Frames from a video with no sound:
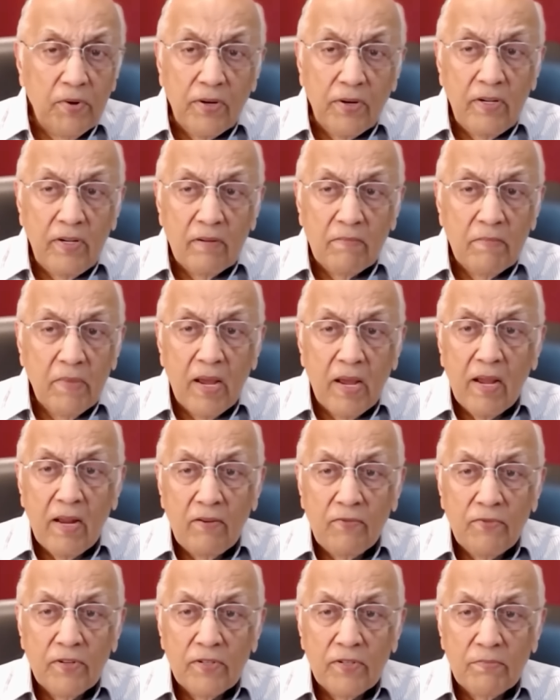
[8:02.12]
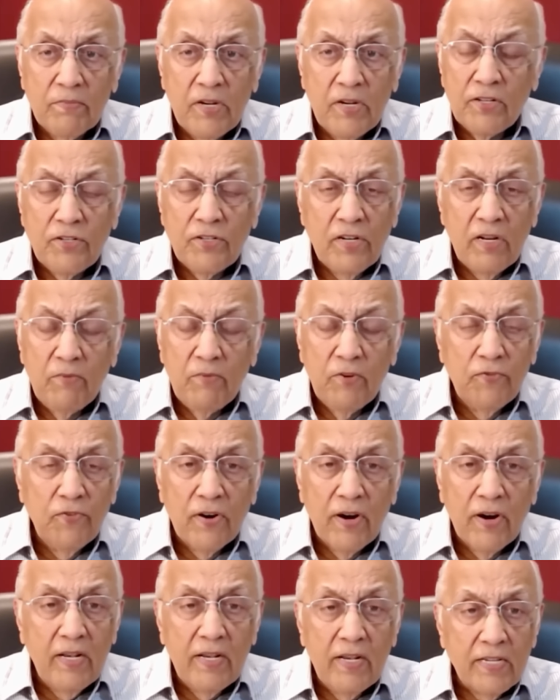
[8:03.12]
appoint a man for his ministry
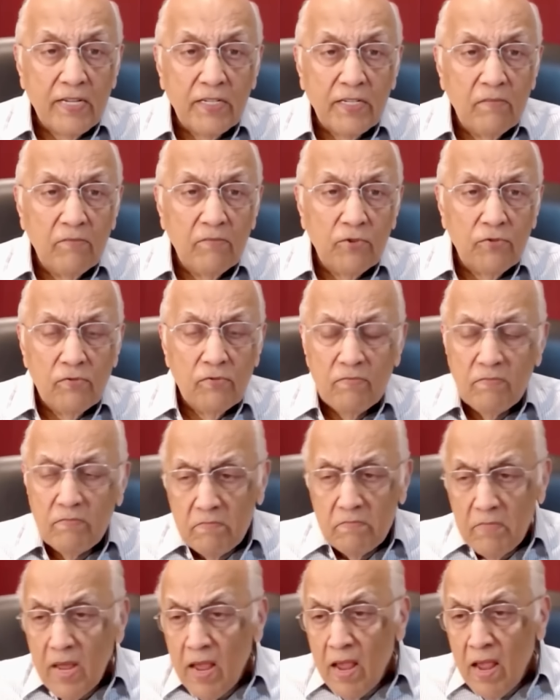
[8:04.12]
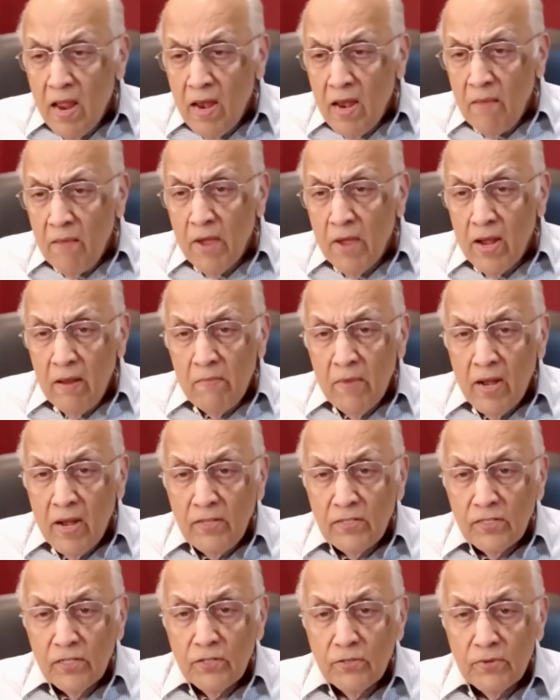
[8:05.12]
before I test him through many, many,
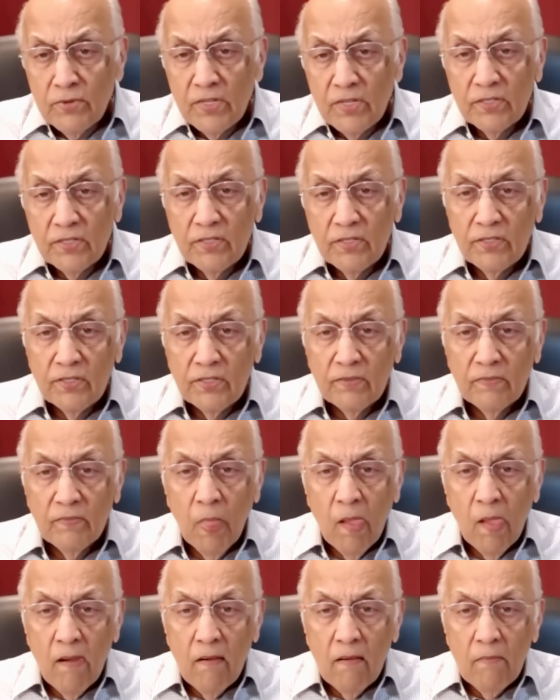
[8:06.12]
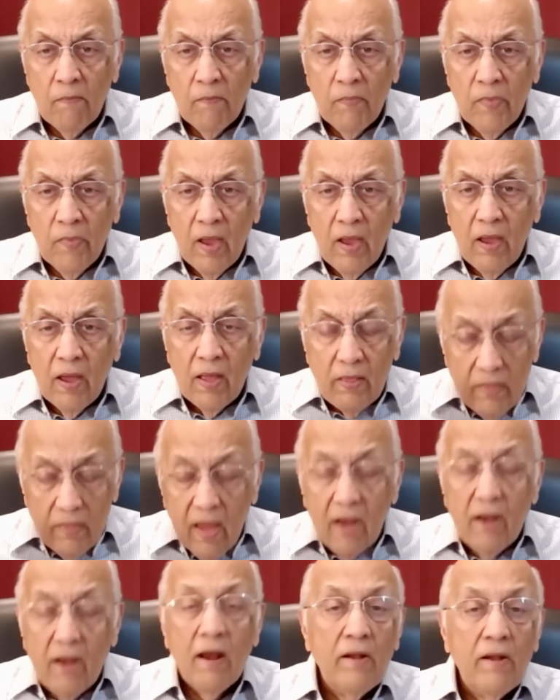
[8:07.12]
many situations.
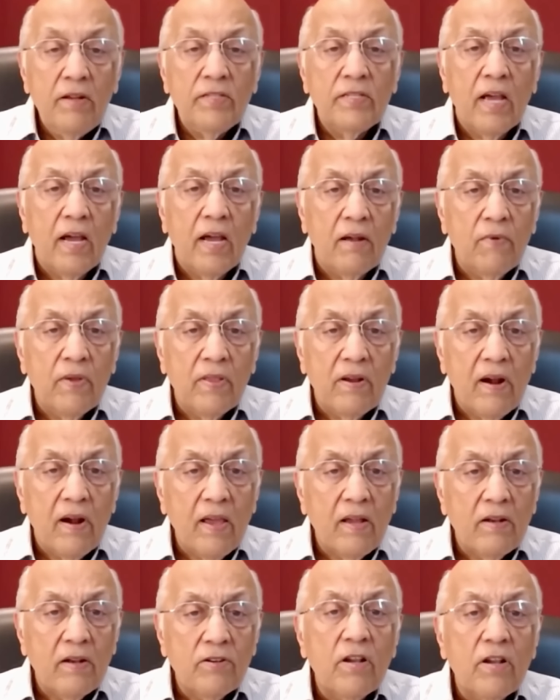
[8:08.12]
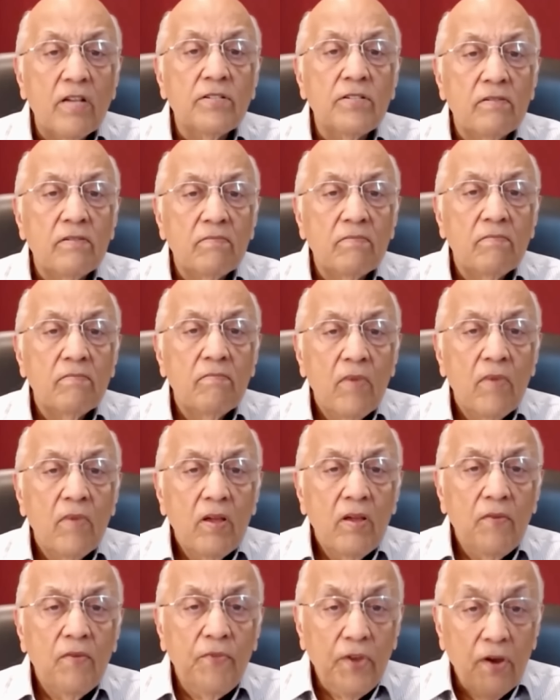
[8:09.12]
And then I decide whether I can trust him.
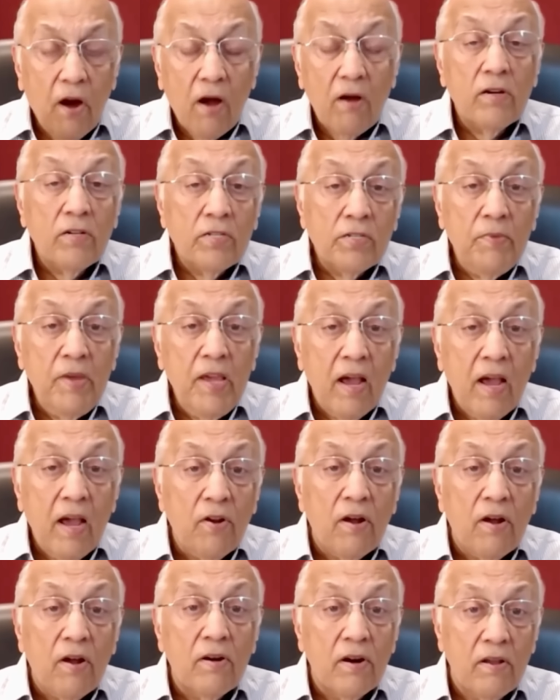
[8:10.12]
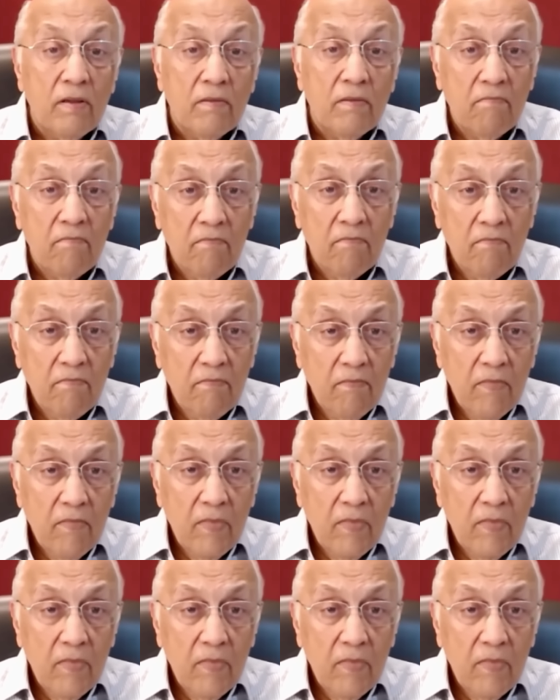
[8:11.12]
If he honors me, I will honor him.